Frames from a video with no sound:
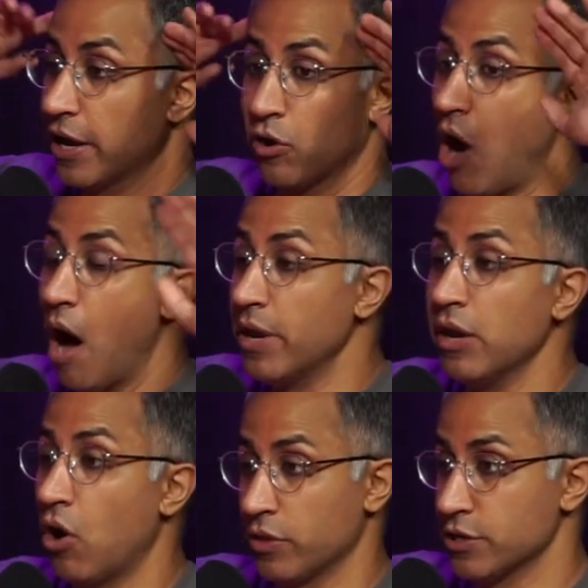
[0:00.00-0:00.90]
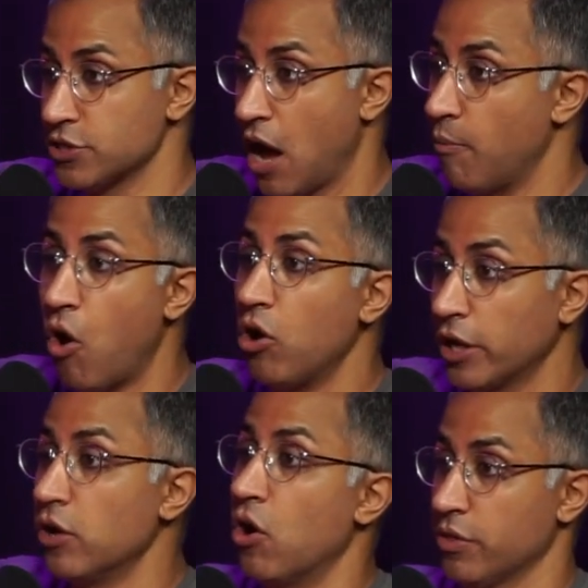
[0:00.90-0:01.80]
I go, I'm in on this. I'm all
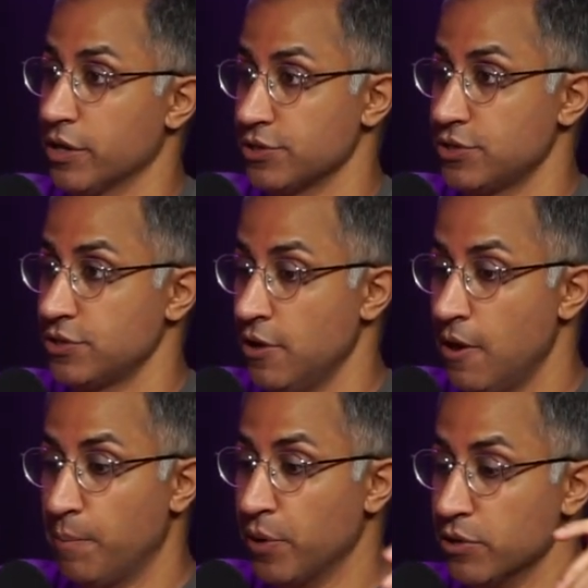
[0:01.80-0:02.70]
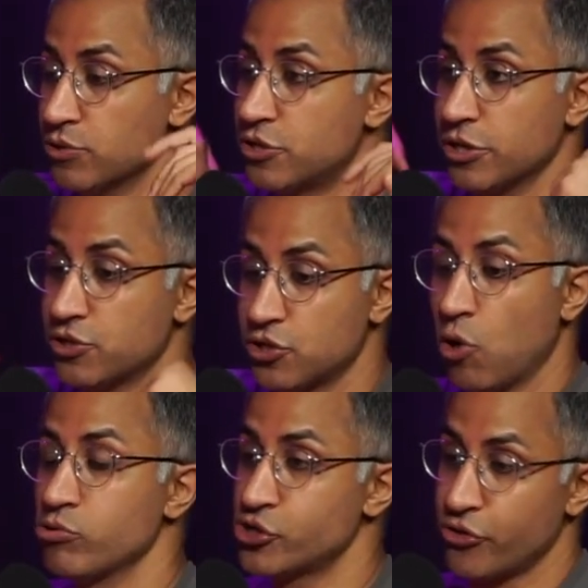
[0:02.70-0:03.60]
in on this. Yeah. But it was just
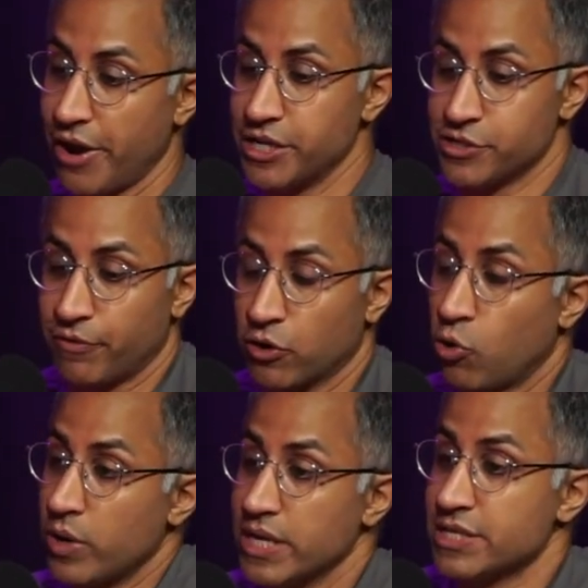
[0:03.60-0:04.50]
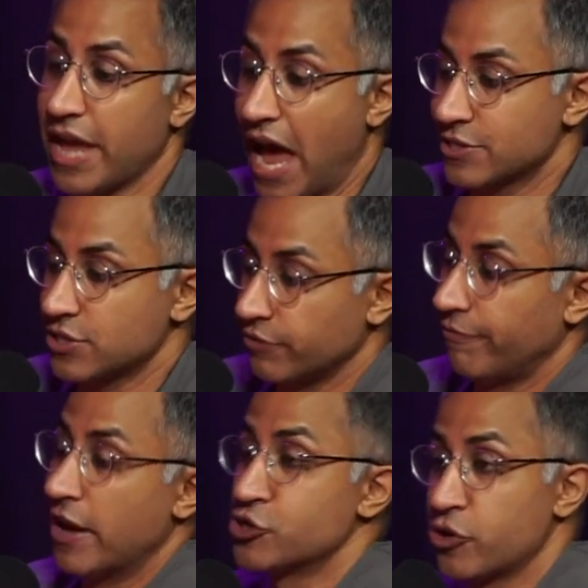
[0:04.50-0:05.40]
so strange for Queens Cats to
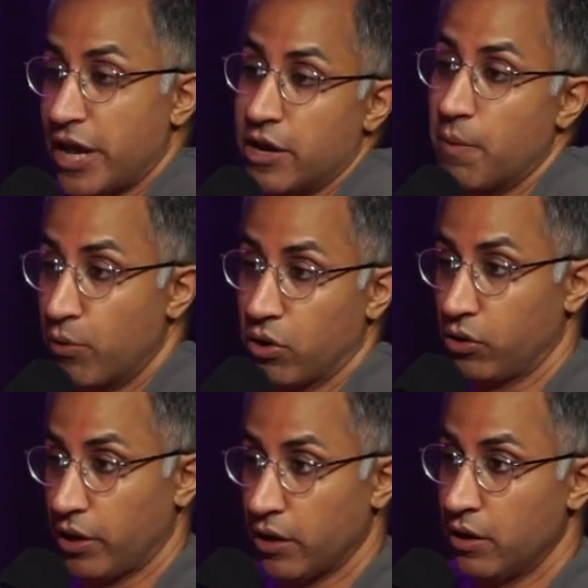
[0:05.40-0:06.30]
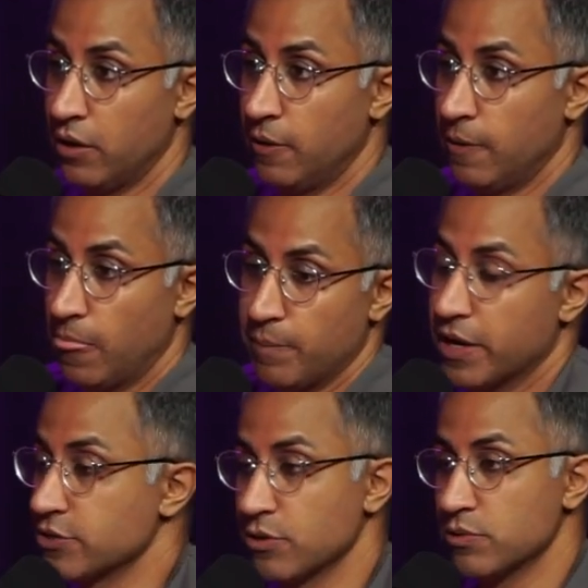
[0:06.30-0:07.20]
venture into Brooklyn. Totally.
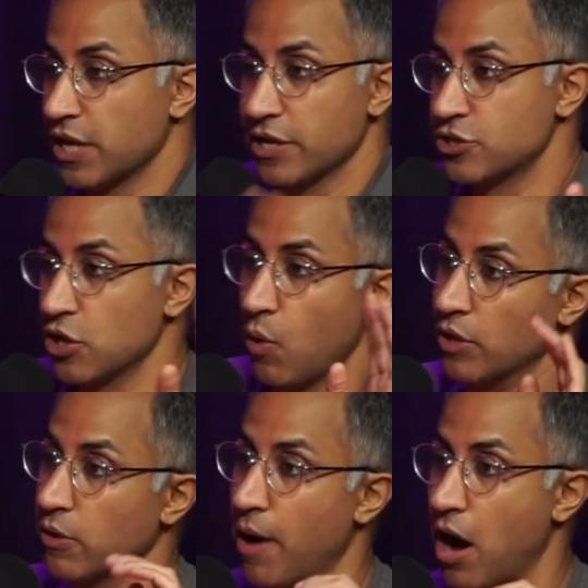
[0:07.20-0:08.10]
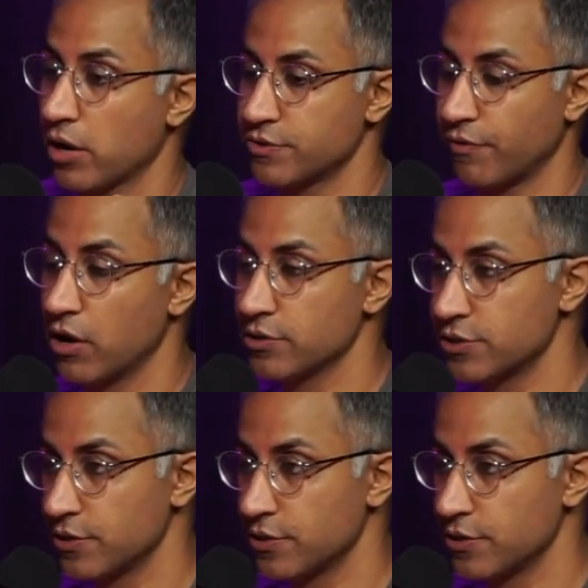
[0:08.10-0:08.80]
Because it was like so out the box for us.